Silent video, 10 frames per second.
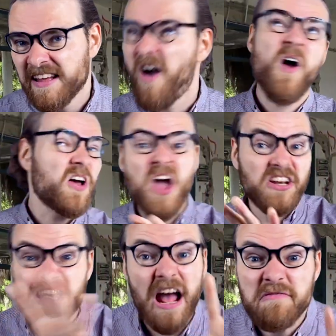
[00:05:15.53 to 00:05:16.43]
No,
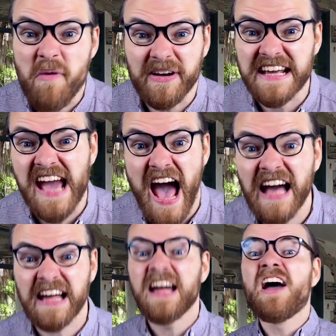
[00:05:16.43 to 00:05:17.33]

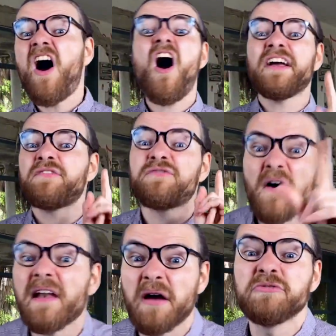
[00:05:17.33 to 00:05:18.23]
Monica, I
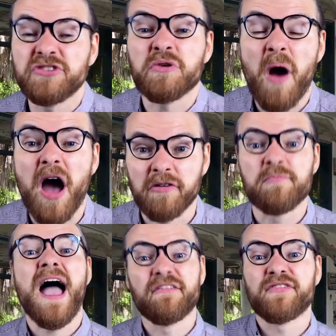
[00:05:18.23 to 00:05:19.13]
followed you home
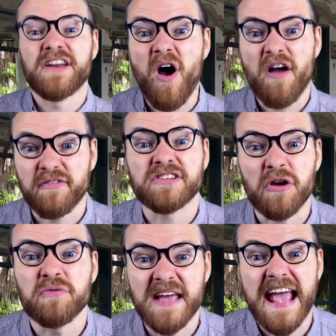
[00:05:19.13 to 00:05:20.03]
every night for
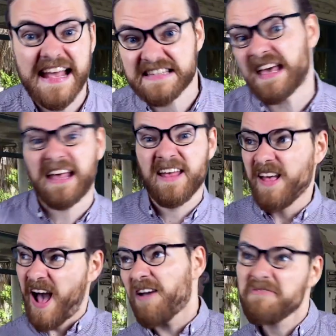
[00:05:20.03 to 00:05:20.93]
2 years.
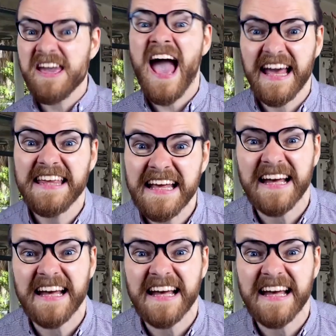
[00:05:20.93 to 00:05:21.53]
Okay.